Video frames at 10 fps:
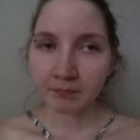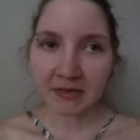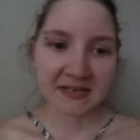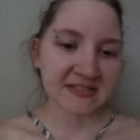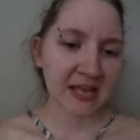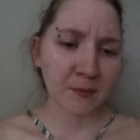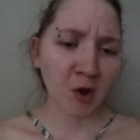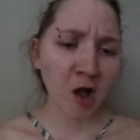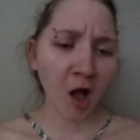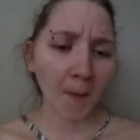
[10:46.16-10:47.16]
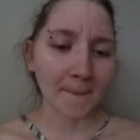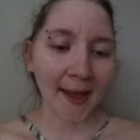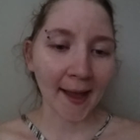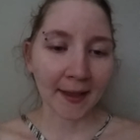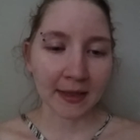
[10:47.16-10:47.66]
because they would call
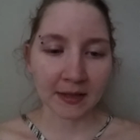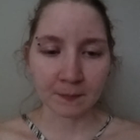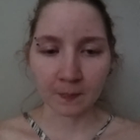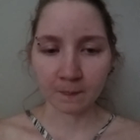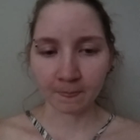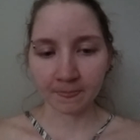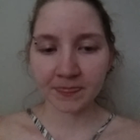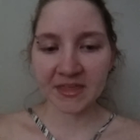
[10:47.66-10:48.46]
back and